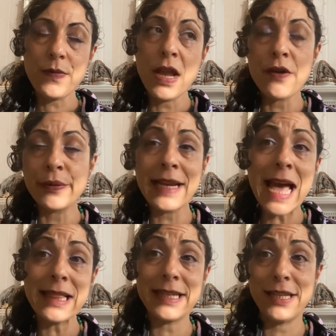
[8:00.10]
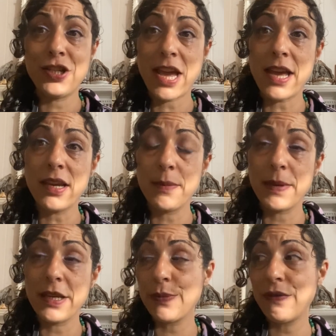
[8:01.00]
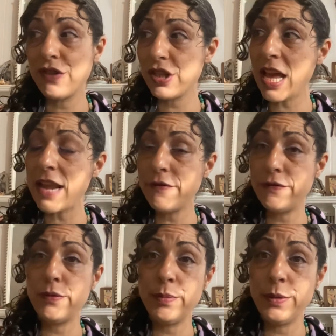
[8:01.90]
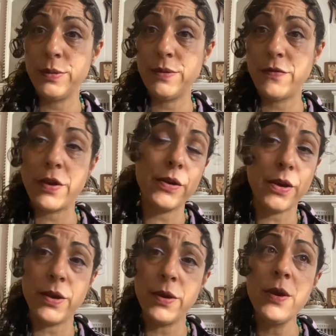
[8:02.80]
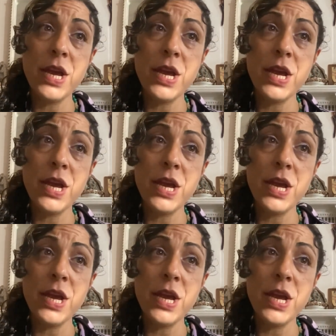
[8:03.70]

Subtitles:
a reality check because we've just had a full moon in Virgo.